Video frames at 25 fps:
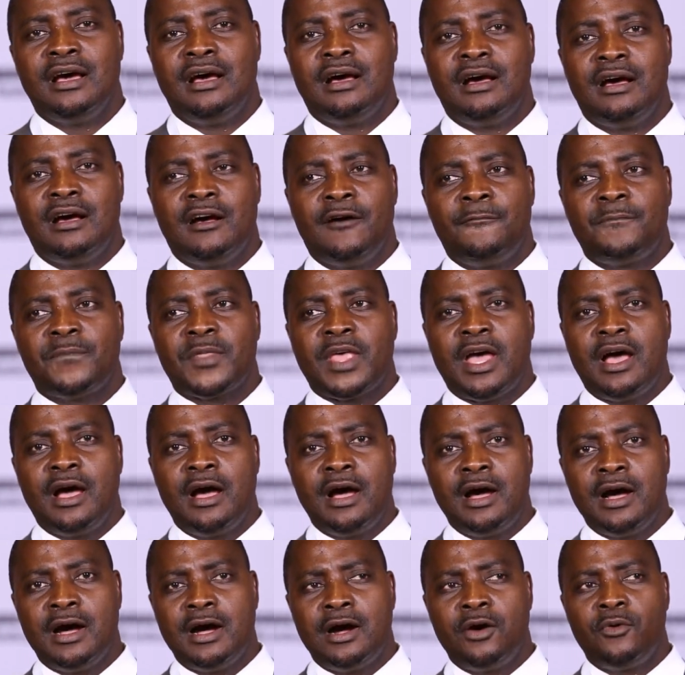
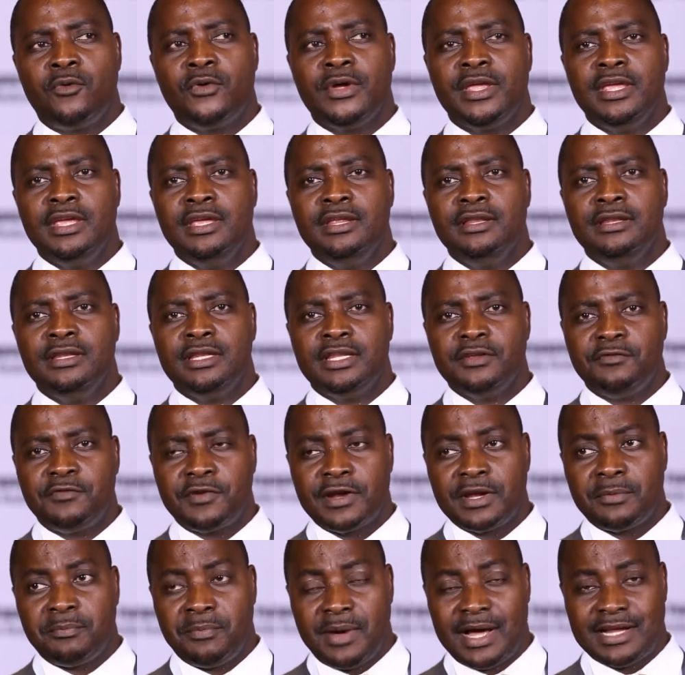how in
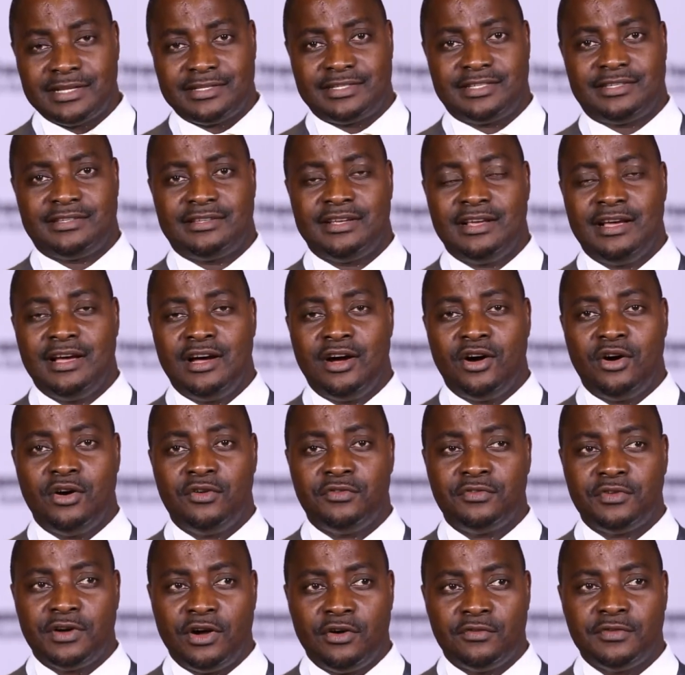different parts
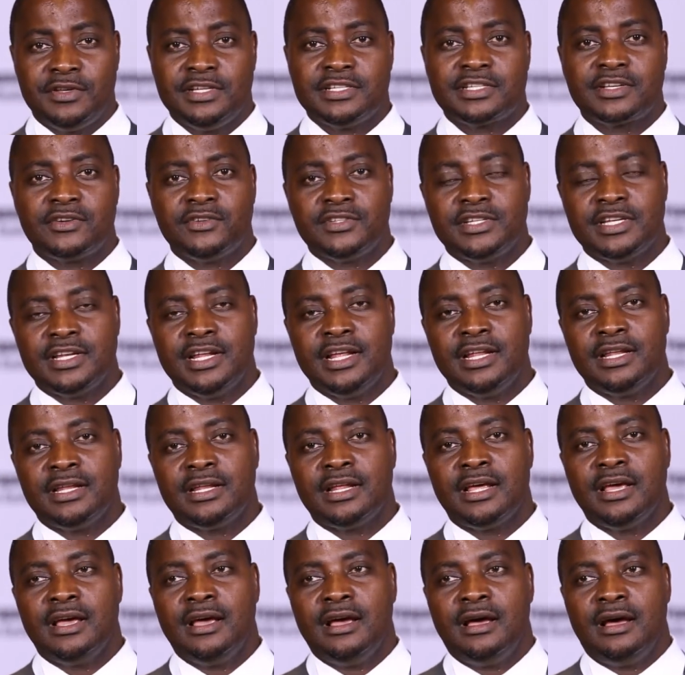of this
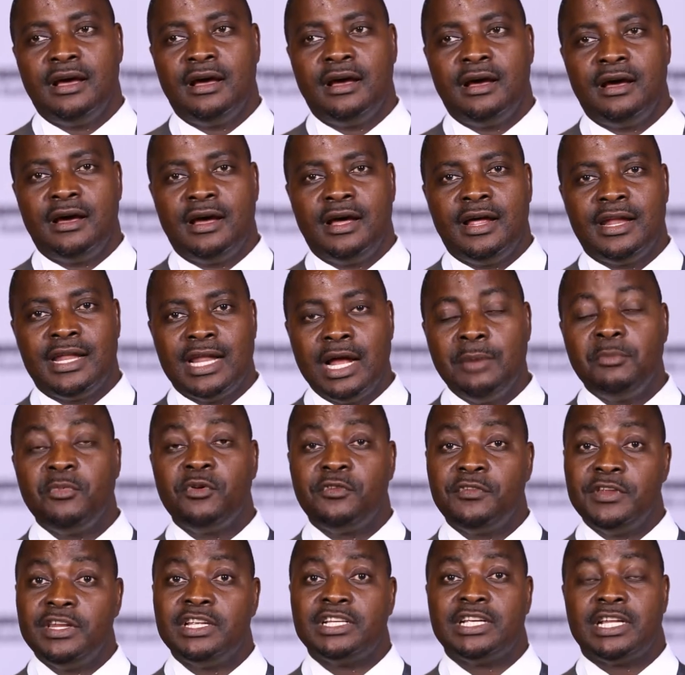continent, a
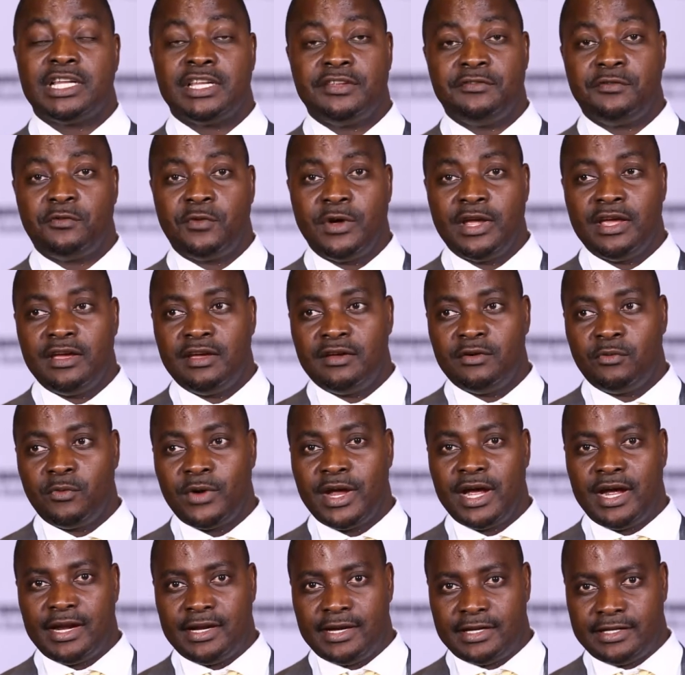number of initiatives
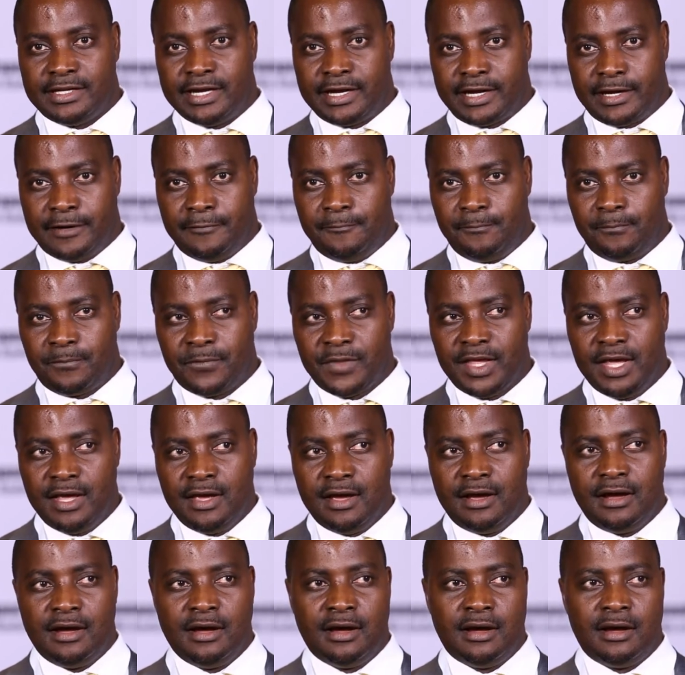were undertaken,
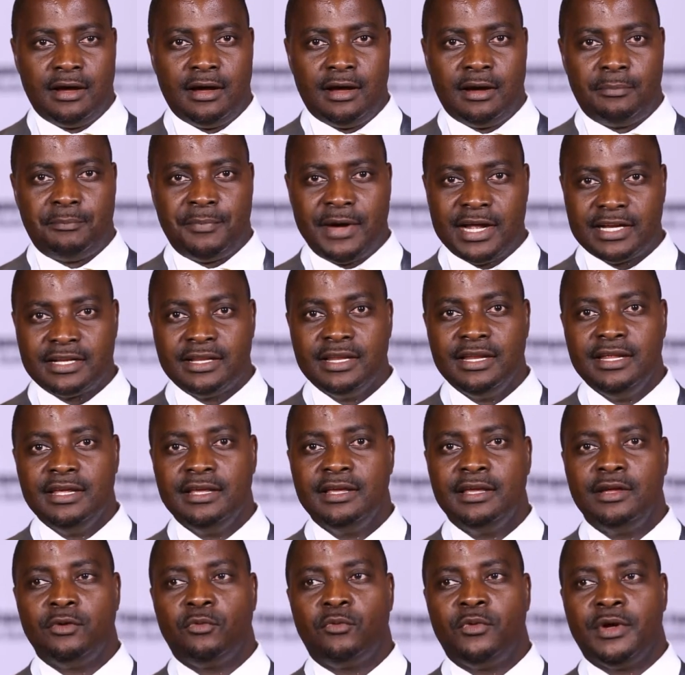
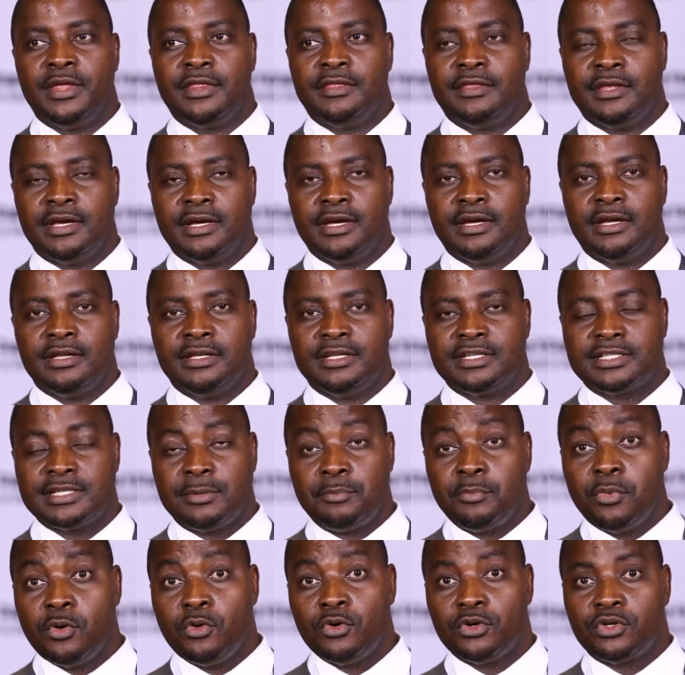partly with the
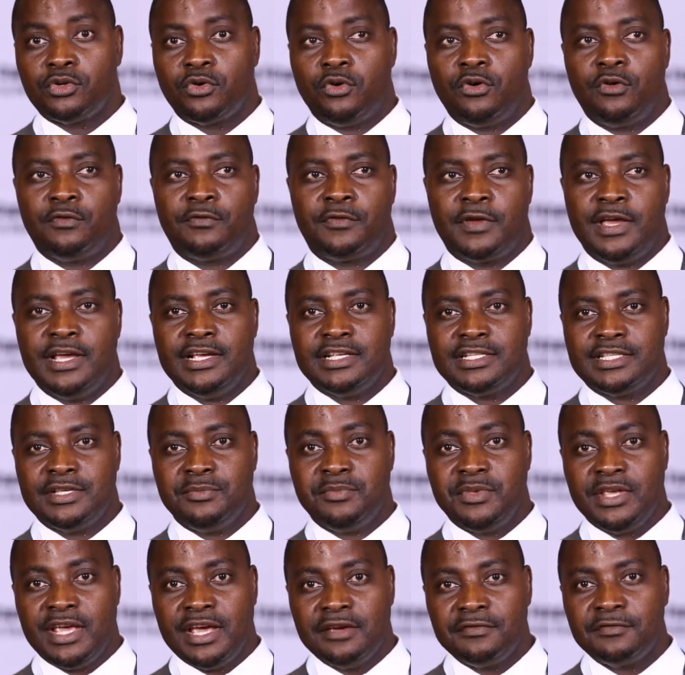support of
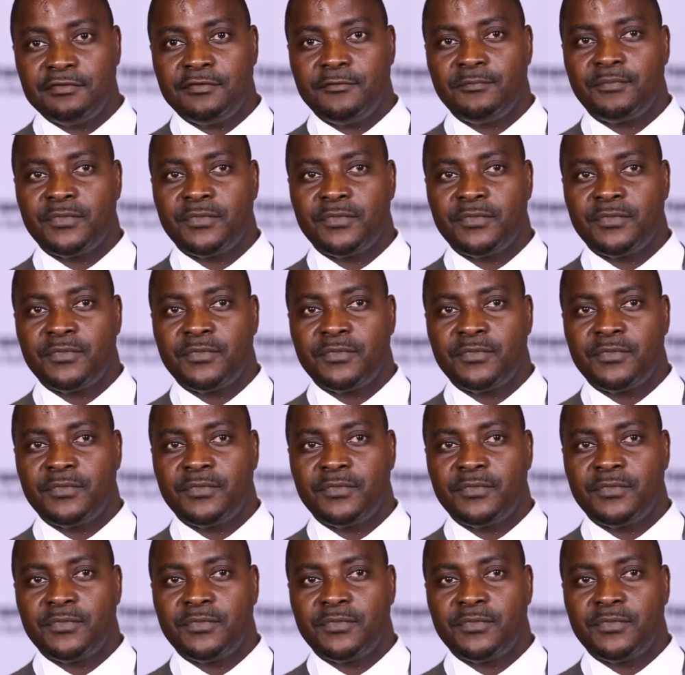ACBF.